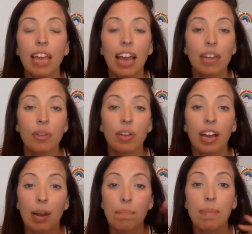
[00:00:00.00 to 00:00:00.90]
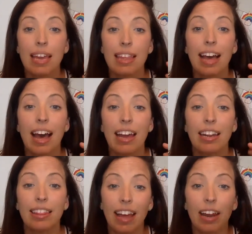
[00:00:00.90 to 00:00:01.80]
And you can kind of make that
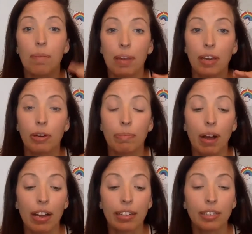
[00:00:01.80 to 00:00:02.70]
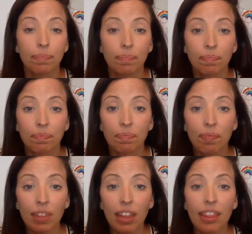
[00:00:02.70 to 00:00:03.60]
up in your mind.
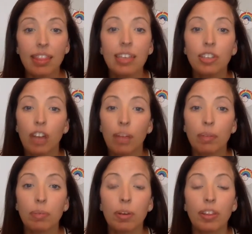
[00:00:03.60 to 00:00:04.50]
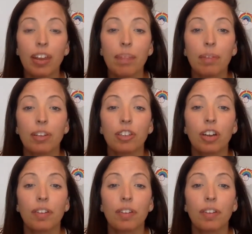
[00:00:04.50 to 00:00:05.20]
This chapter book that I'm going to start